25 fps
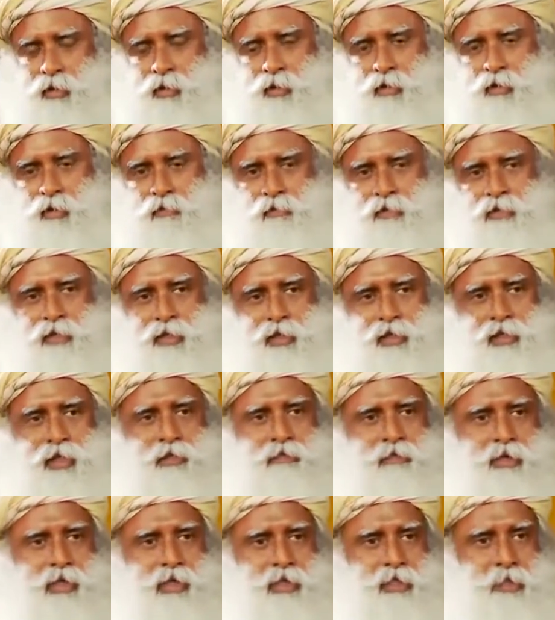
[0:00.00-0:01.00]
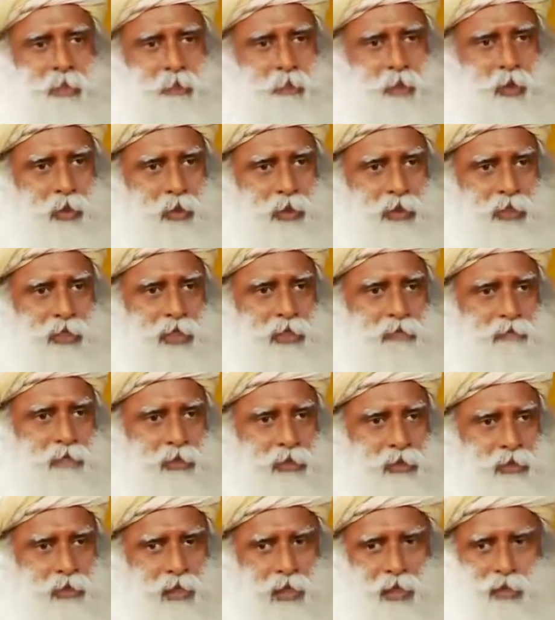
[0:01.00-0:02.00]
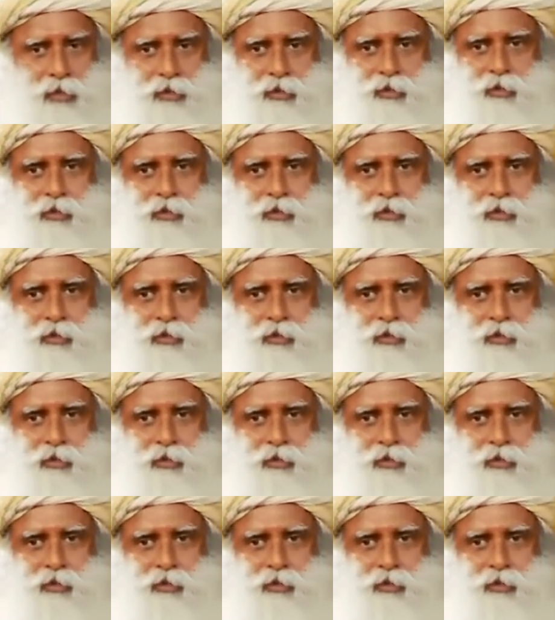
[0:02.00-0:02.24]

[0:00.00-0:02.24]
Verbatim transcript: you will say they will exploit, they will charge,